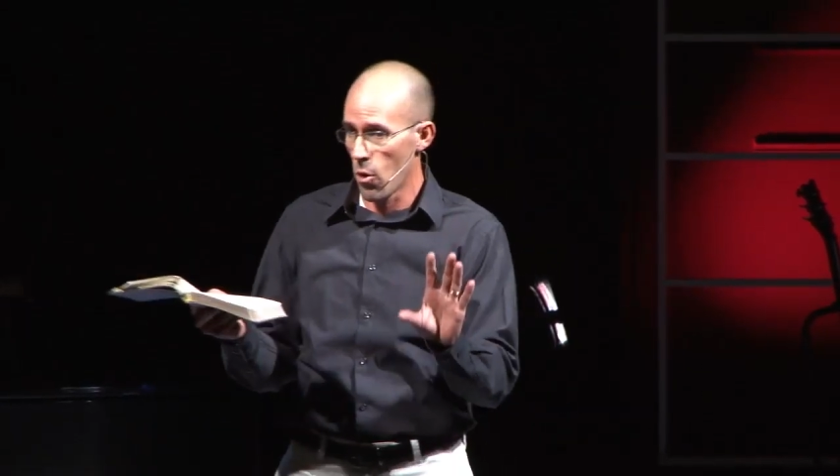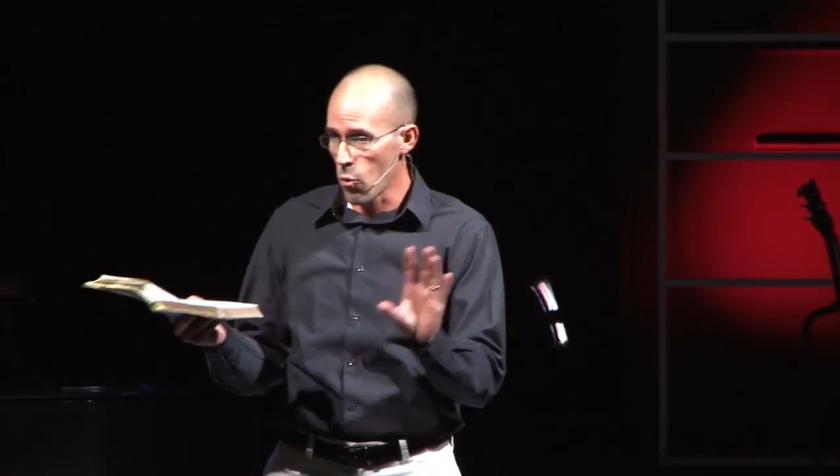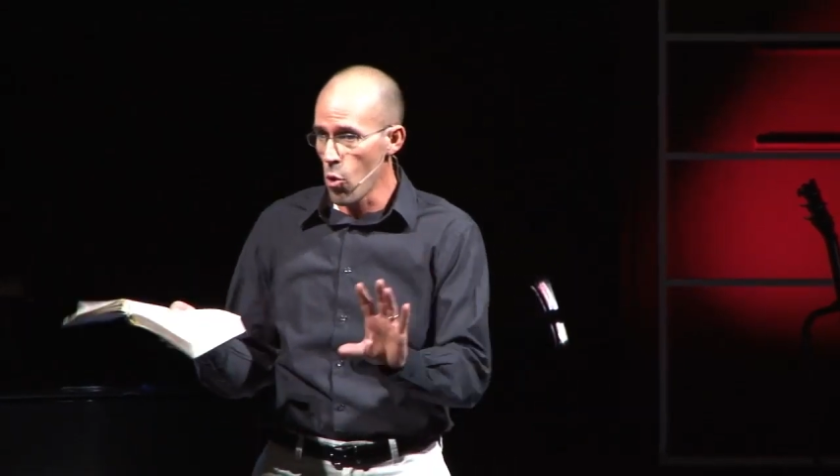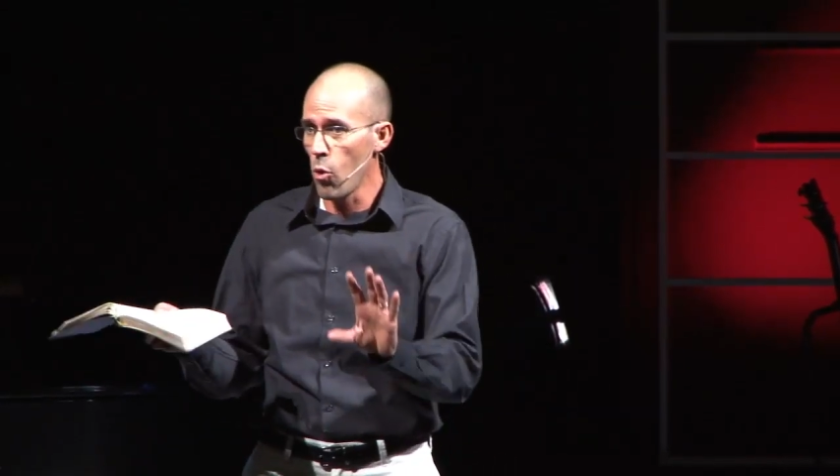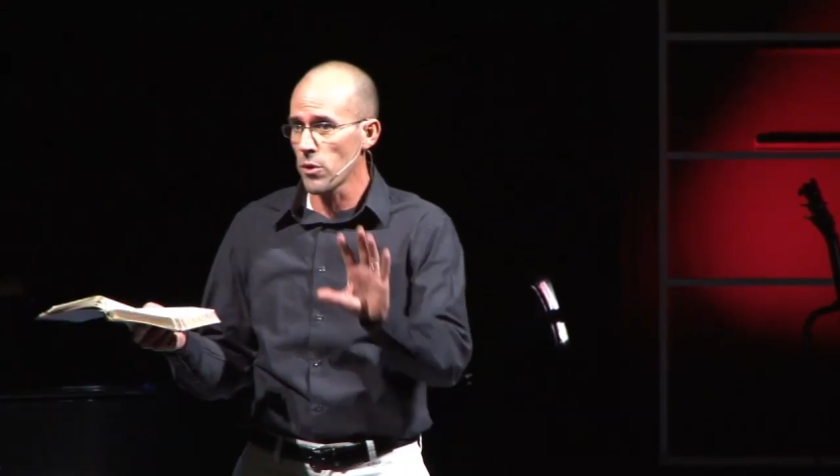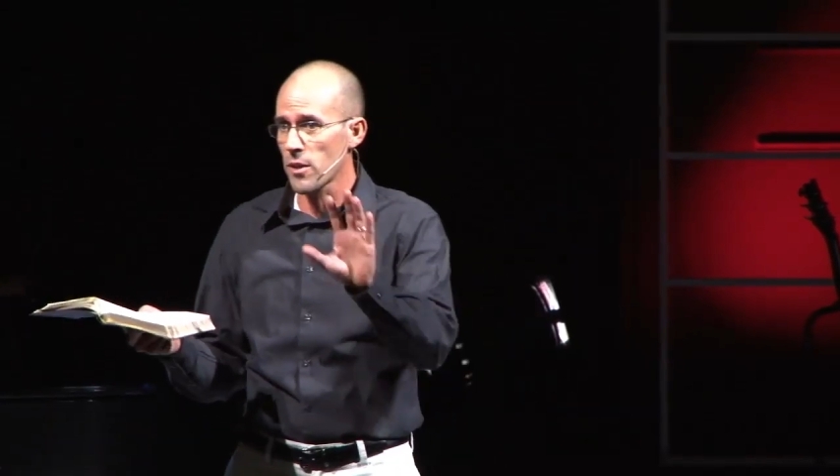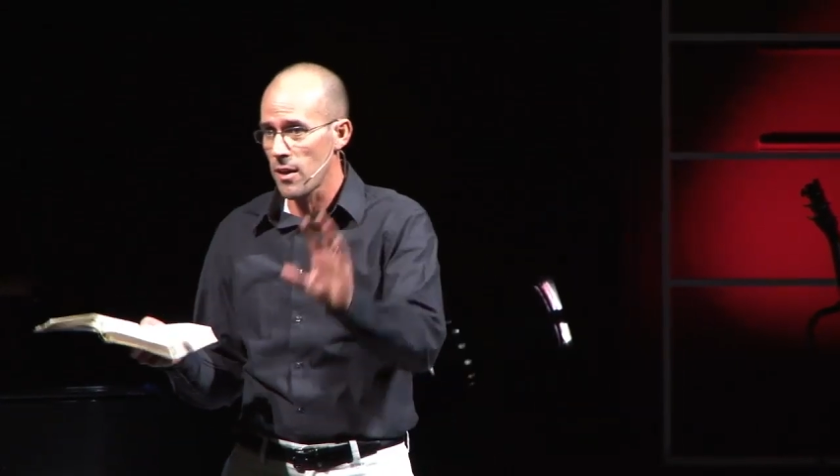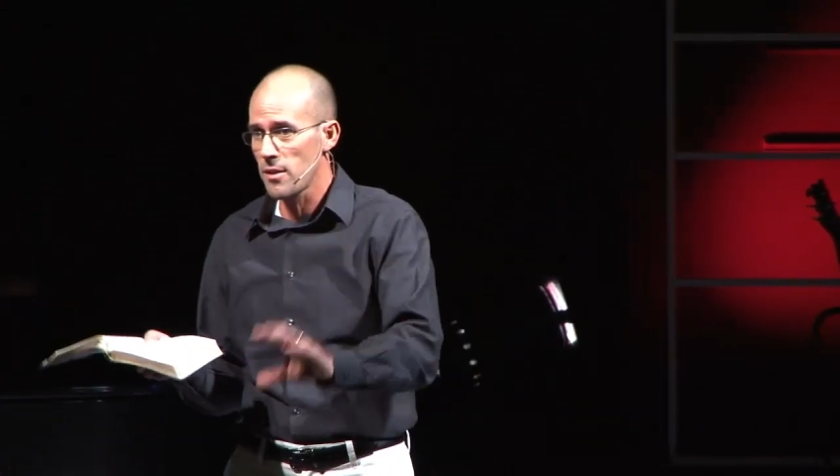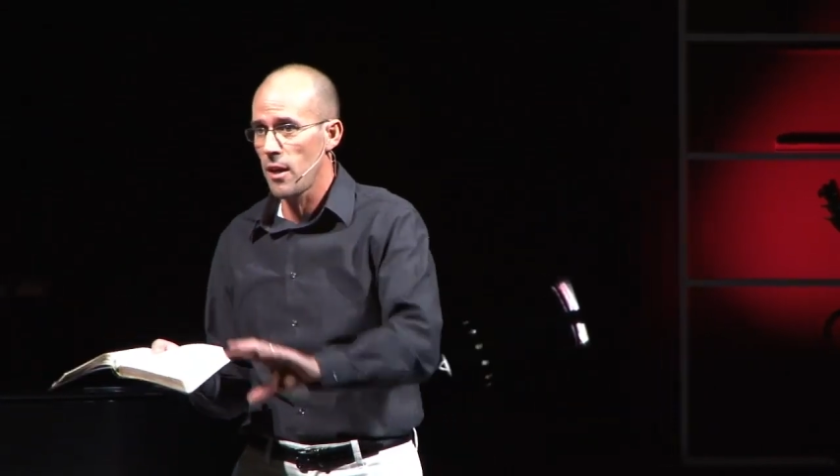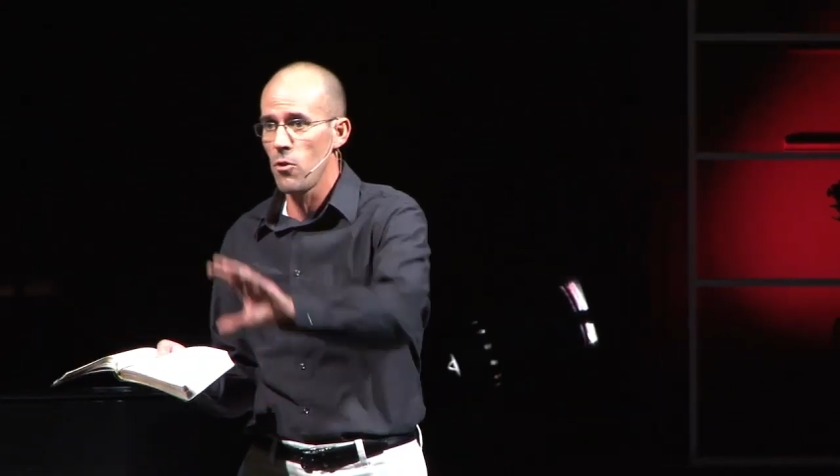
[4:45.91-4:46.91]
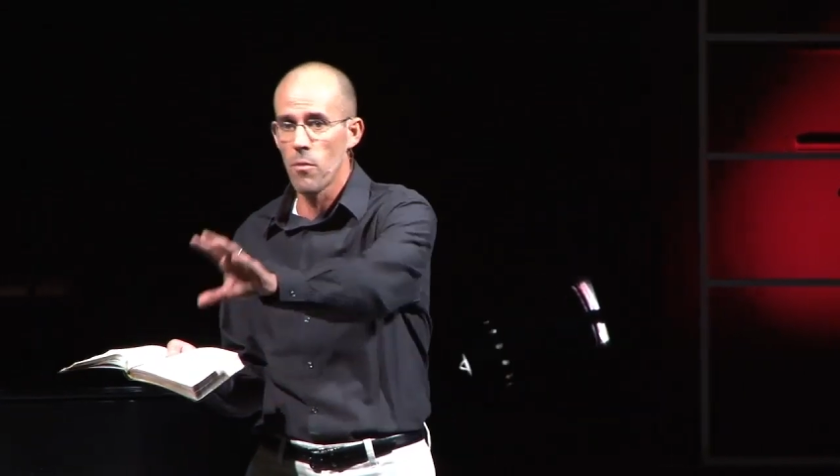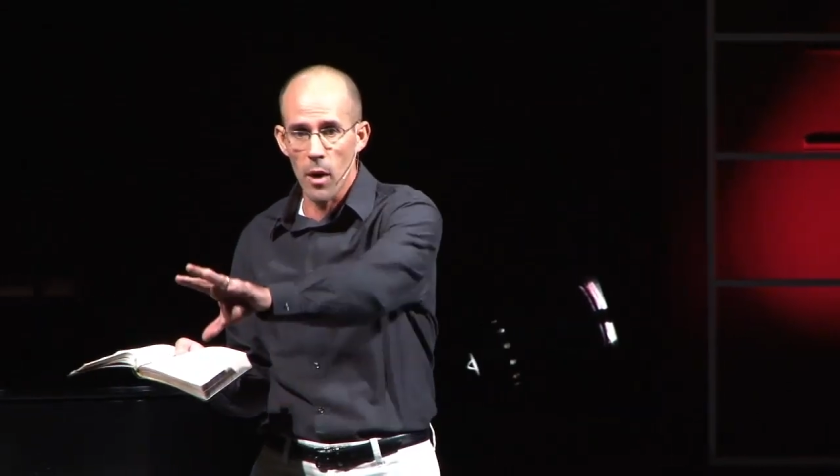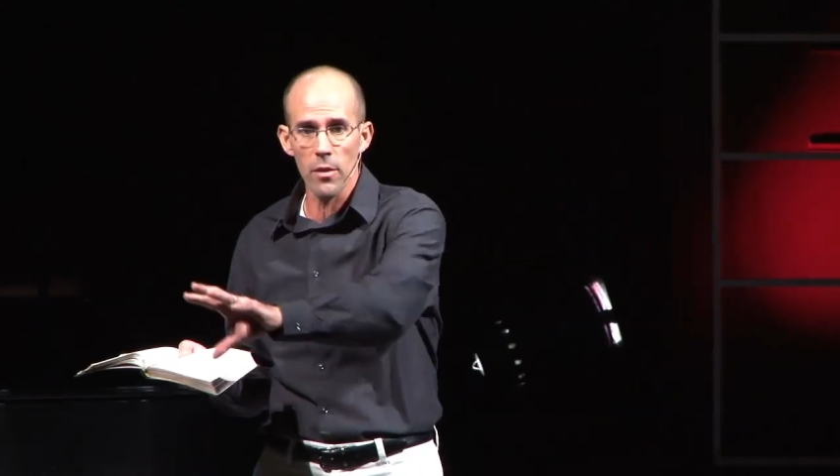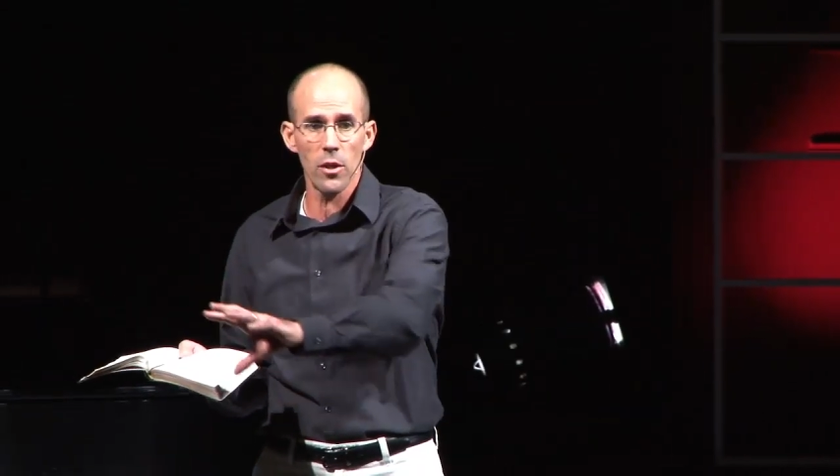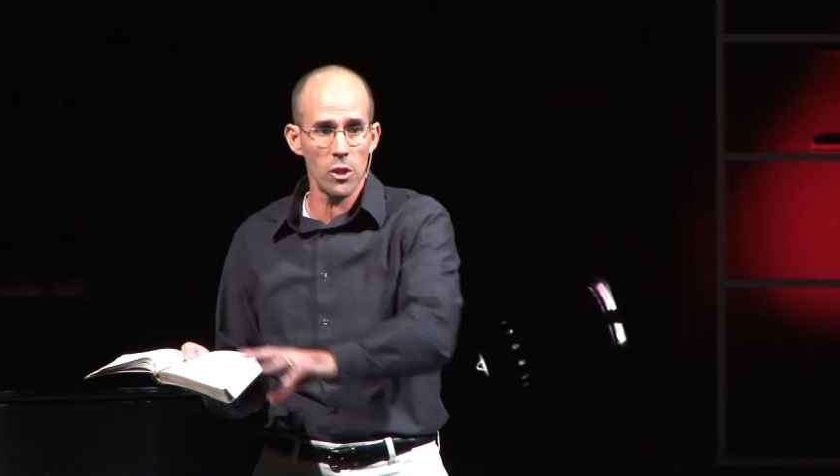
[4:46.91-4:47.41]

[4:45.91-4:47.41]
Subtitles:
rule to continue among the